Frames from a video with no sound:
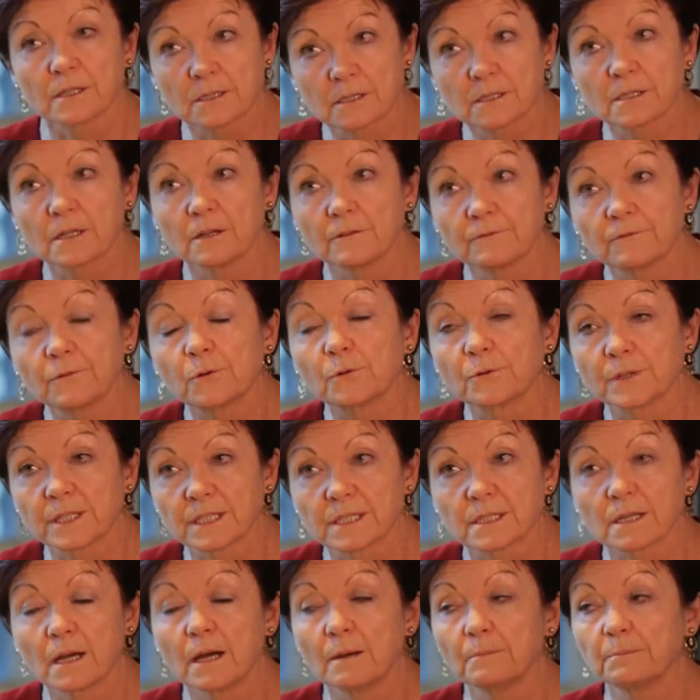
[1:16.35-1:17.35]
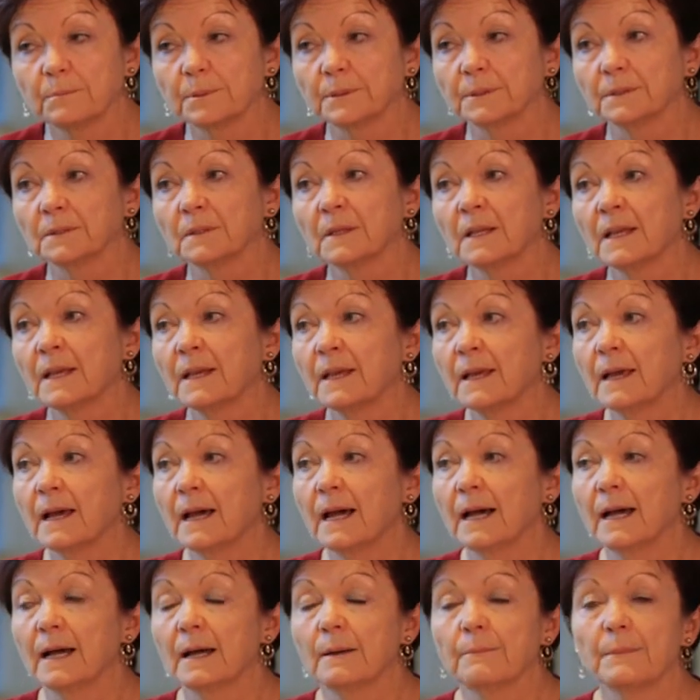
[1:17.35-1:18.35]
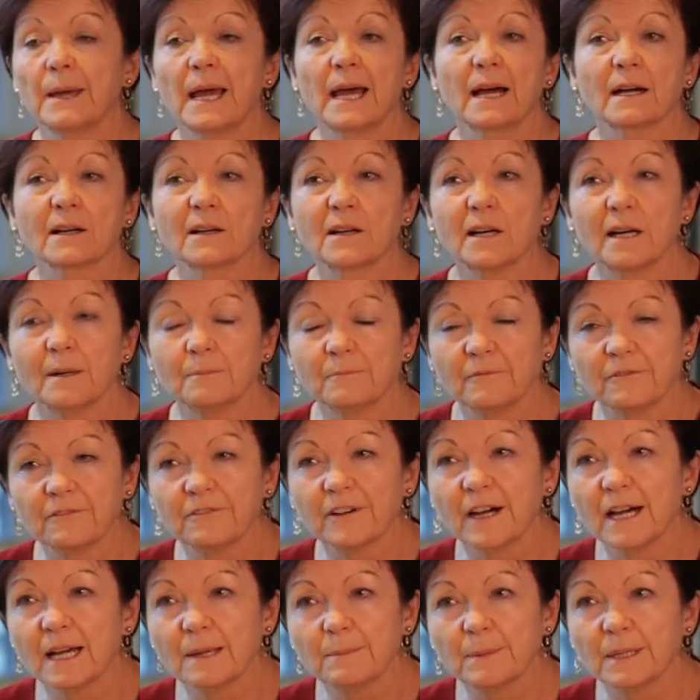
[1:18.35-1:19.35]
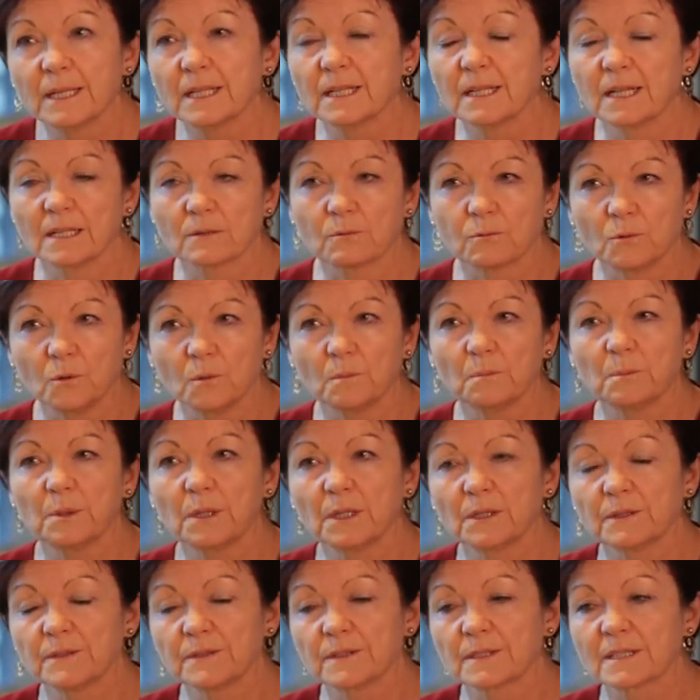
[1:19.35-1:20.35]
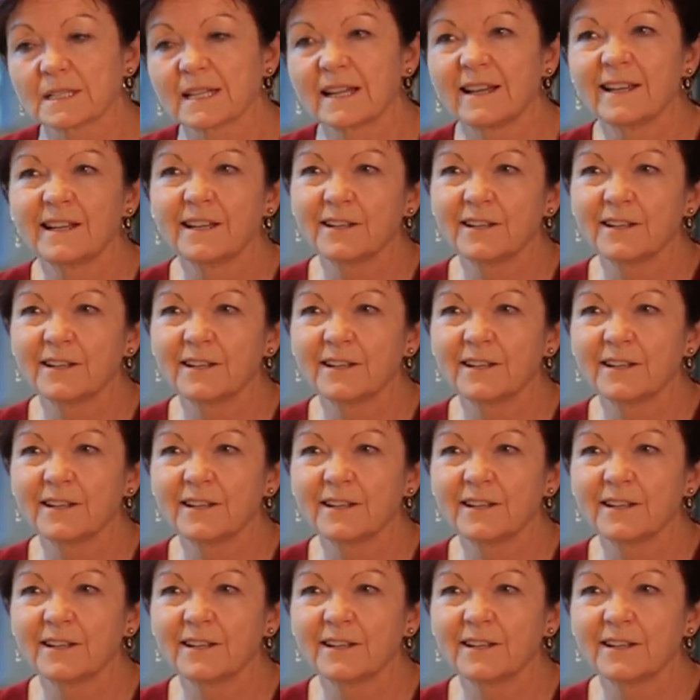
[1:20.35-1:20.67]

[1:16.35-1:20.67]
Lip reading: So for example, our carbon fibre at Warm Ponds,